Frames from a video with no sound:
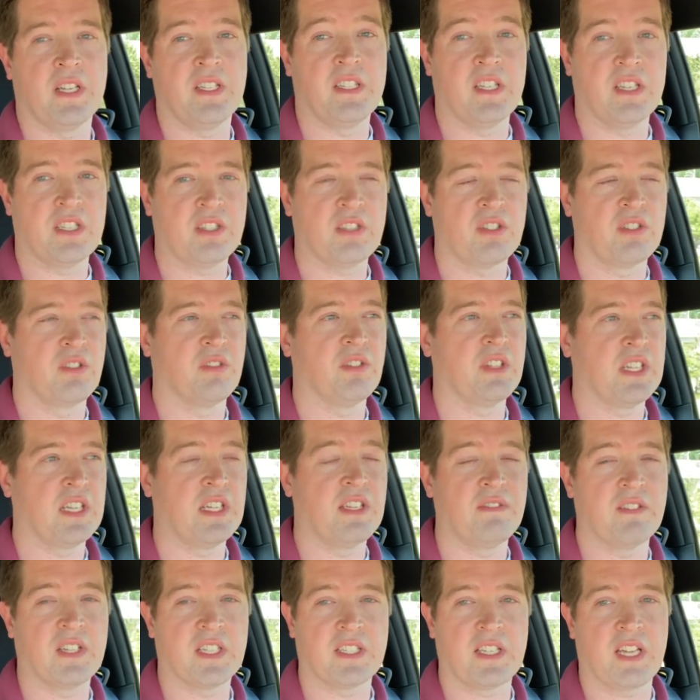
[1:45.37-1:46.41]
additional
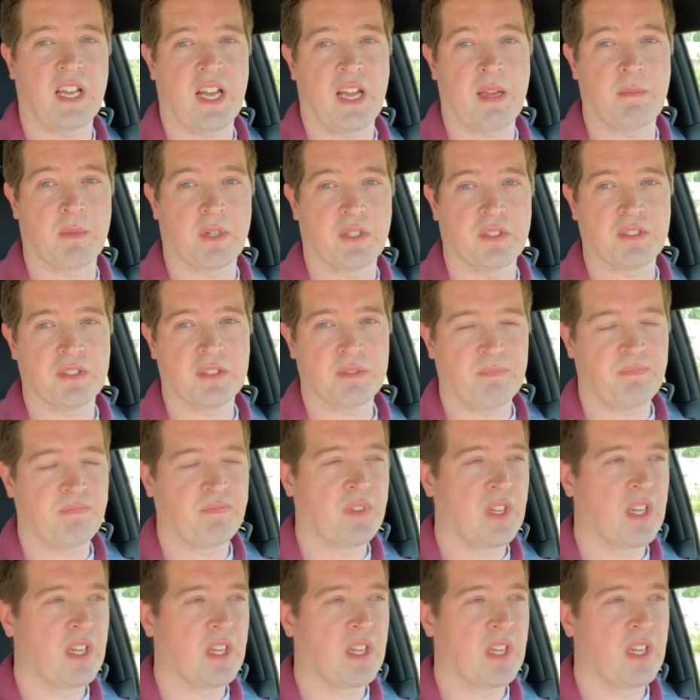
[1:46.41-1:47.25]
EVIC timers.